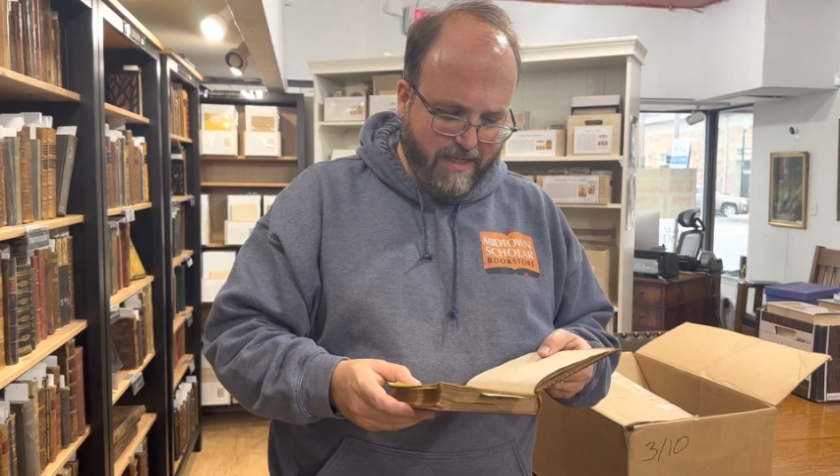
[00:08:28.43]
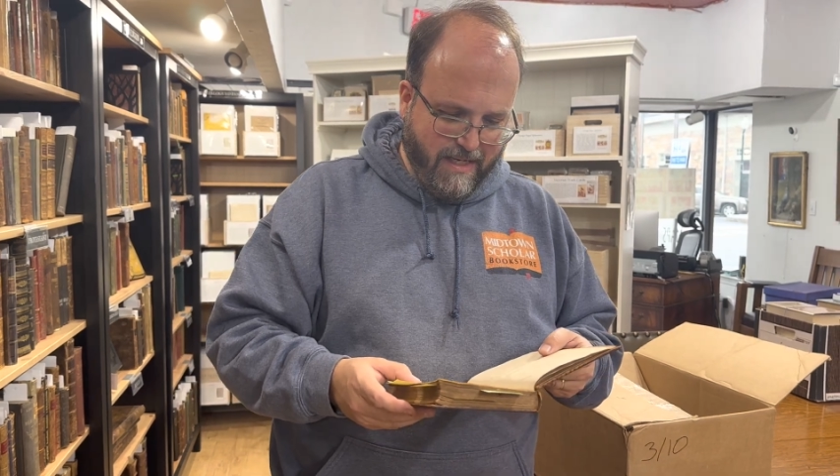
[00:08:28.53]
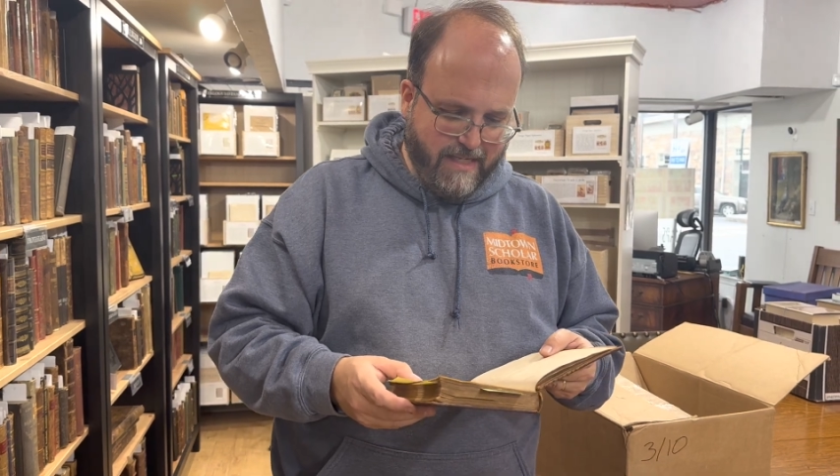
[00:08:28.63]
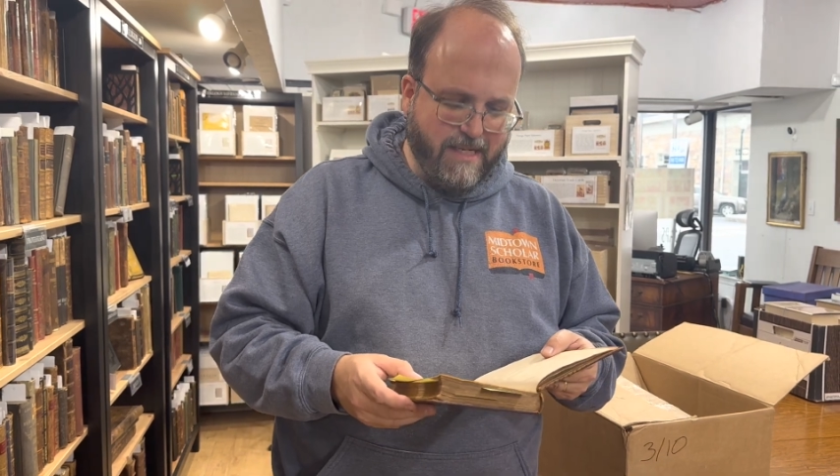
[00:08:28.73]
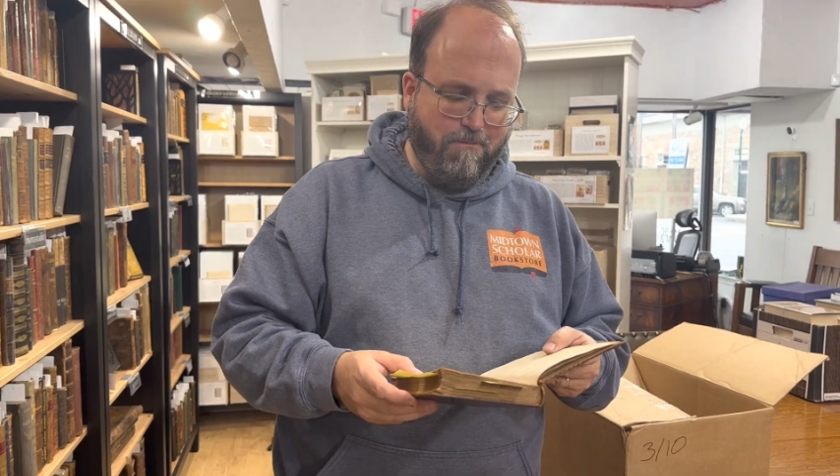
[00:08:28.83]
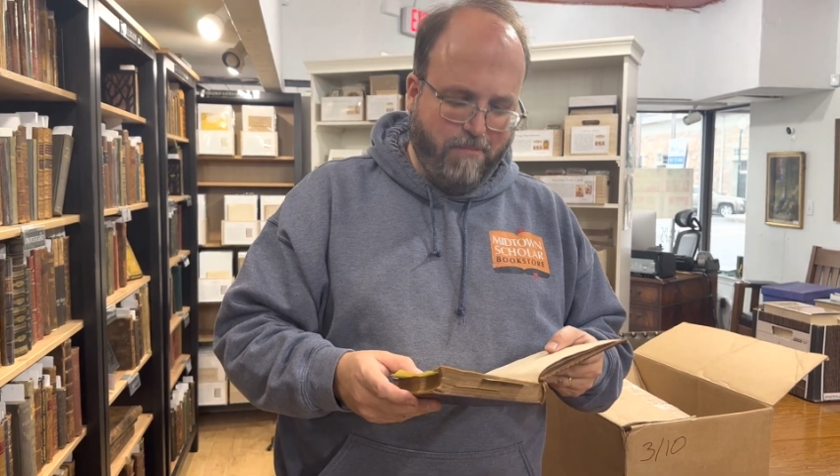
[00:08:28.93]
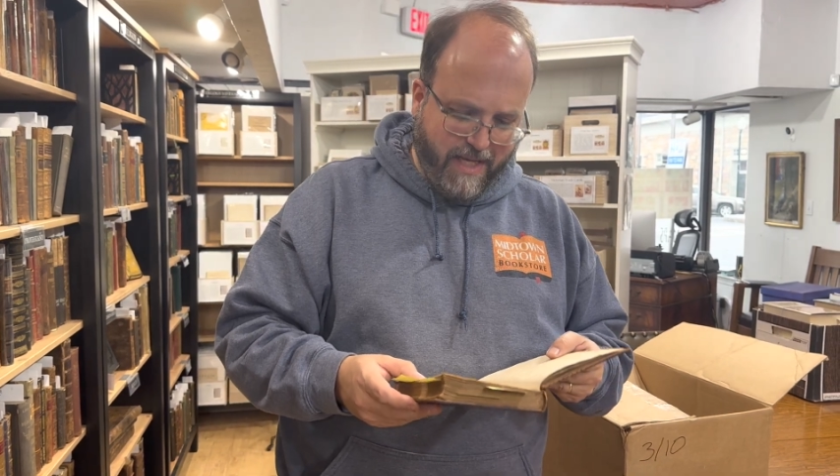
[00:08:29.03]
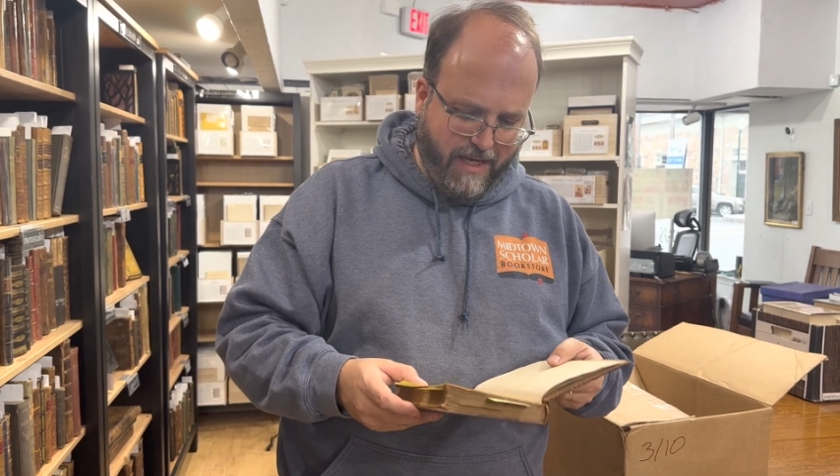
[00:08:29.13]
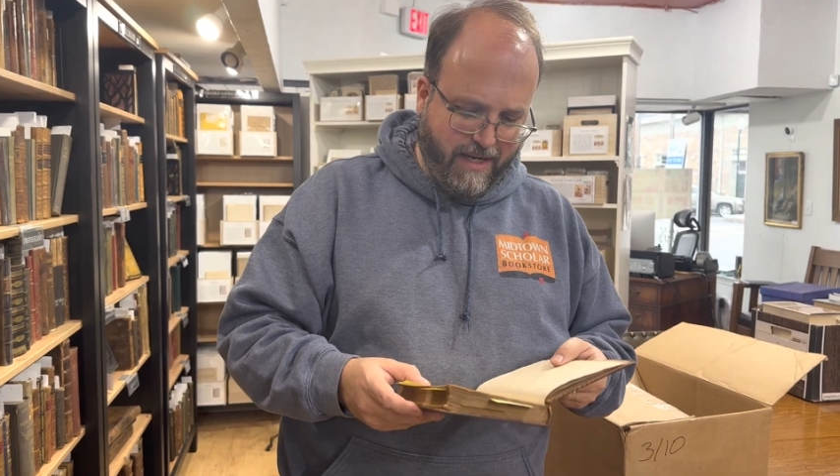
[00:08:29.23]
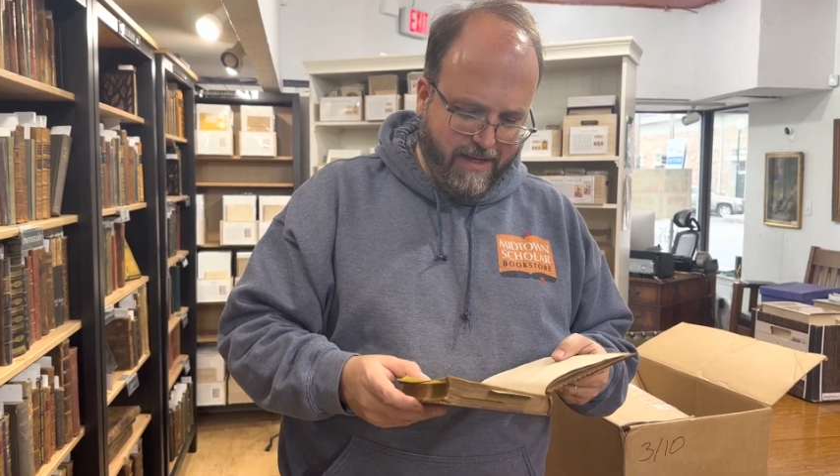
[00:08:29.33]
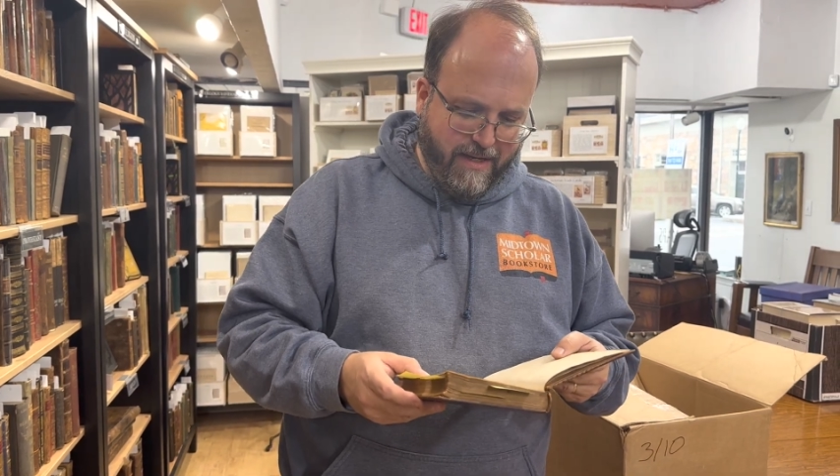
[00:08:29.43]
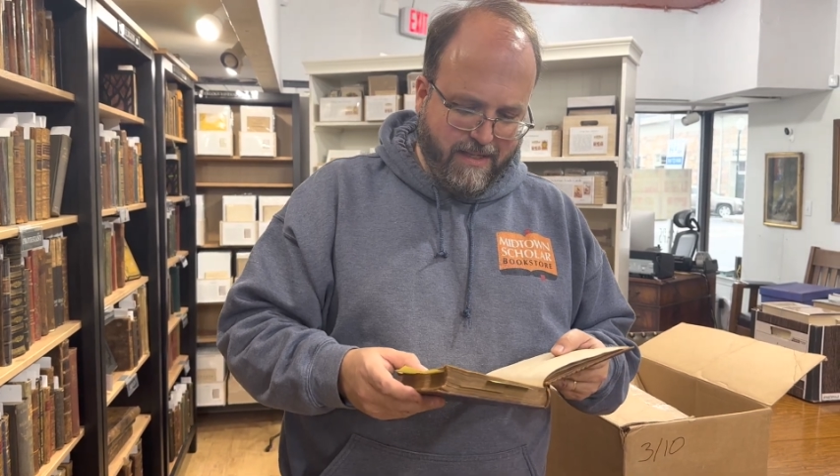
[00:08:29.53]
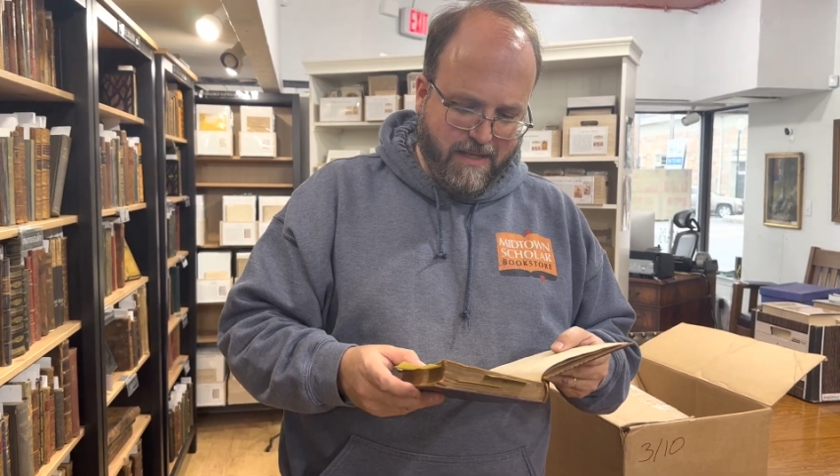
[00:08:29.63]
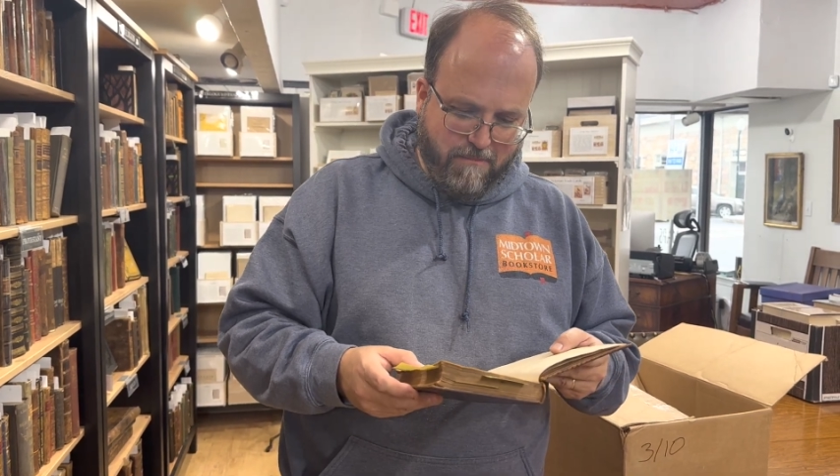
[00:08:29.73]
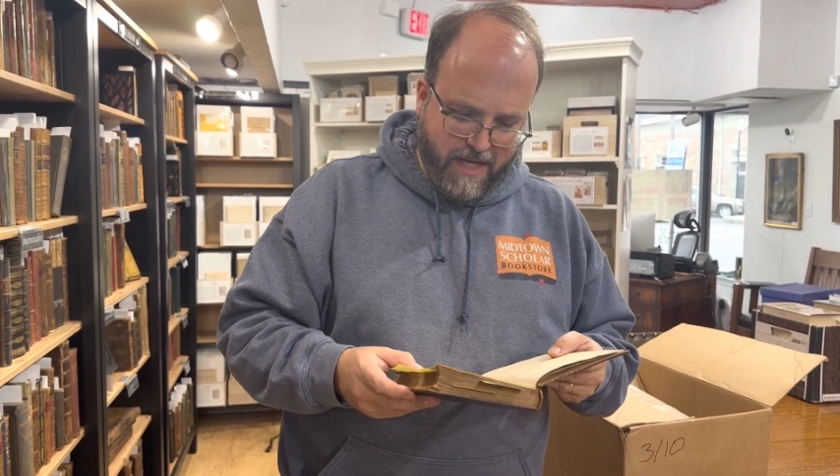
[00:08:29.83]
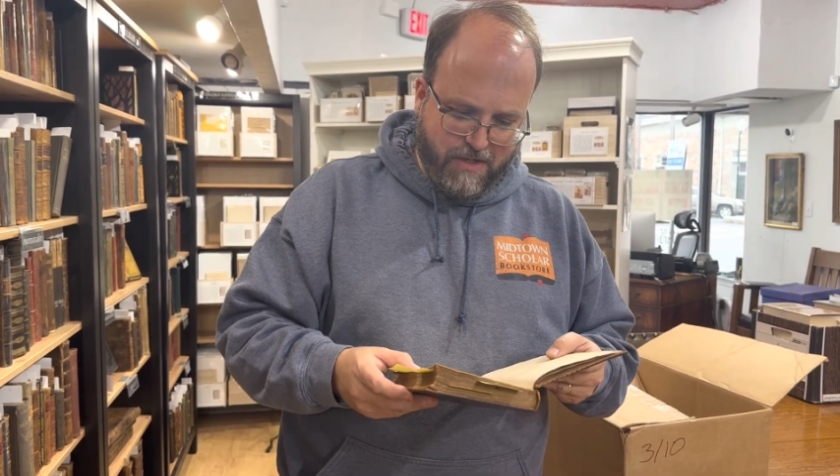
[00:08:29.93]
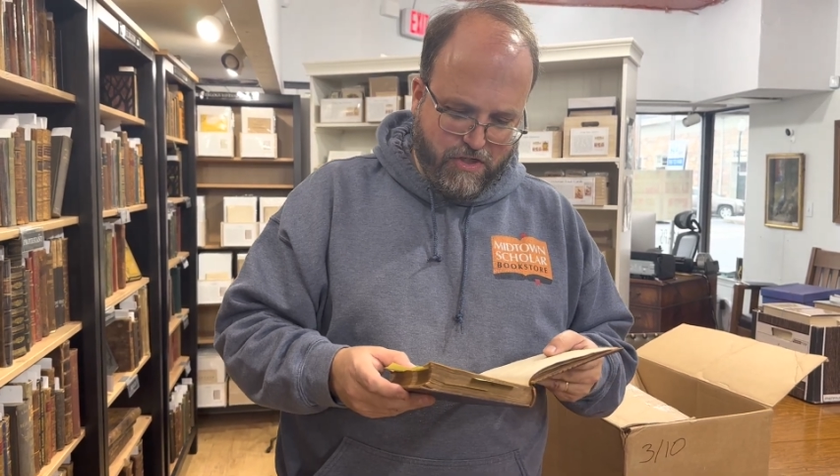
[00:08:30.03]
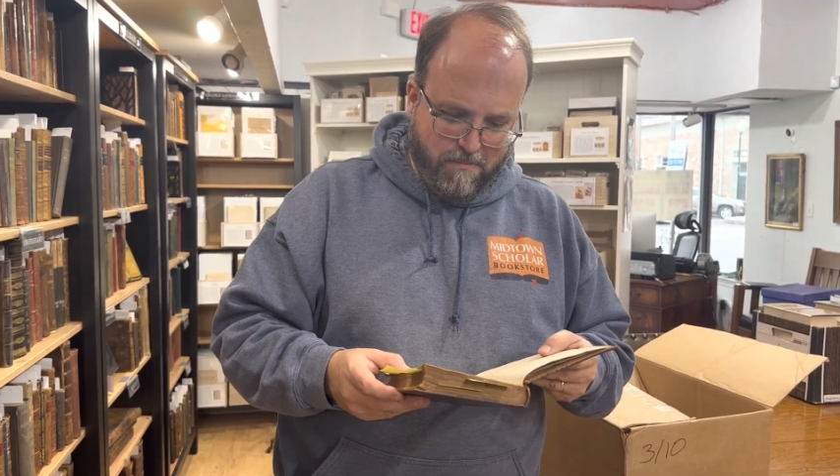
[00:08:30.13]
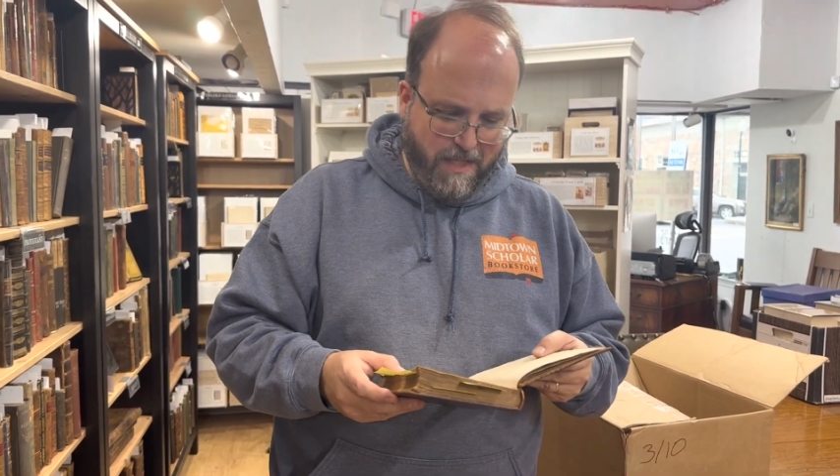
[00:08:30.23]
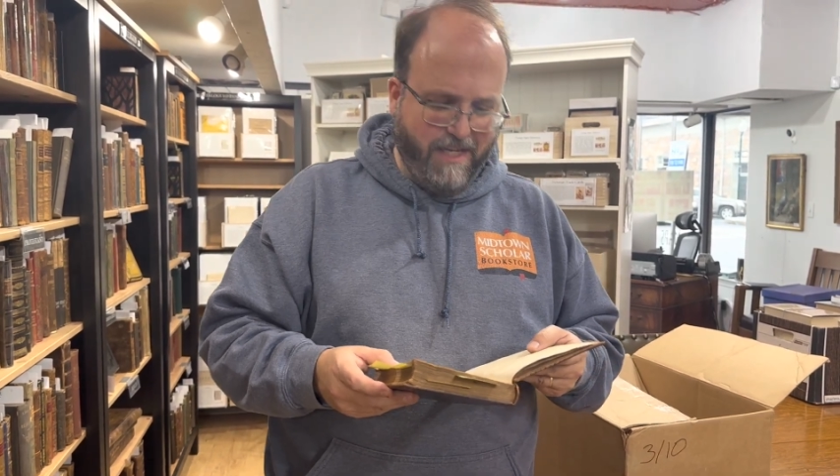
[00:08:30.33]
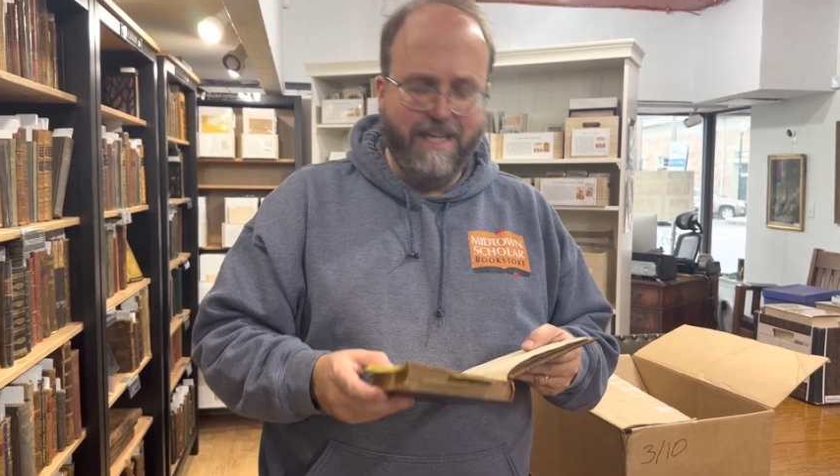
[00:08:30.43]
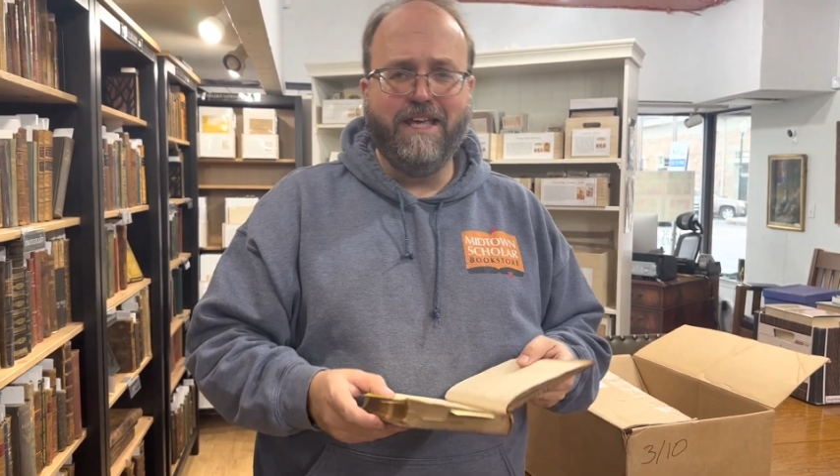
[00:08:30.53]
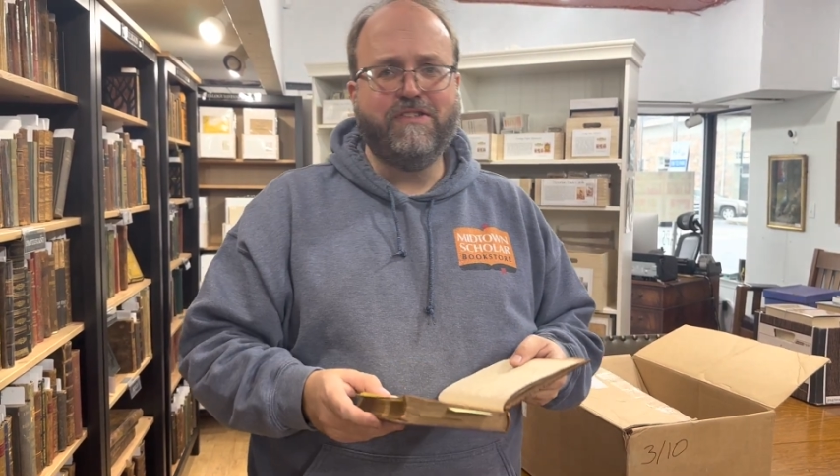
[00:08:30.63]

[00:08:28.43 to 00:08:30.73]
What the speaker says: It is a pity that men should be